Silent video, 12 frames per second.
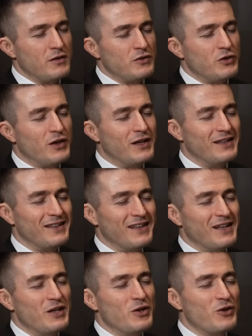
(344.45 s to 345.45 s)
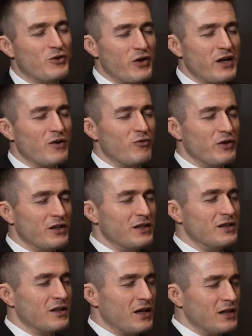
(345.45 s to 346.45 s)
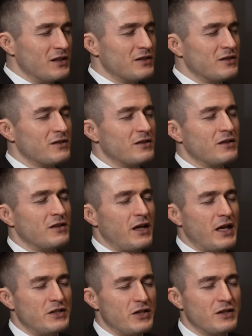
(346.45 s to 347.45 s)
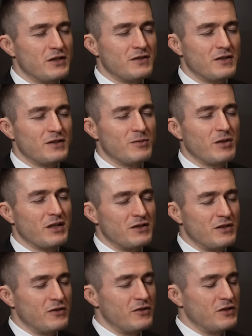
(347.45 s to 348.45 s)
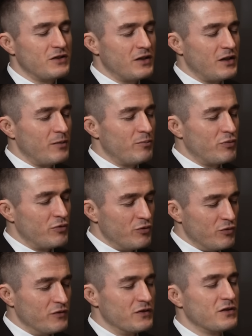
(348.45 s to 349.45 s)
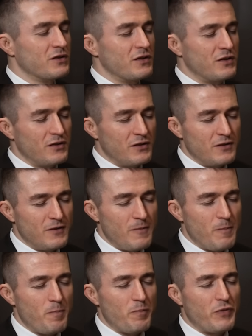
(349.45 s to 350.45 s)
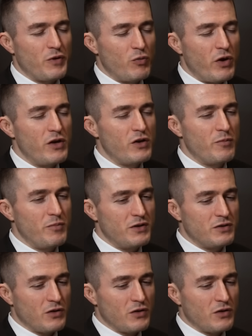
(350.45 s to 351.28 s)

So you can, you create a really nice agentic system that continuously improves the way you can be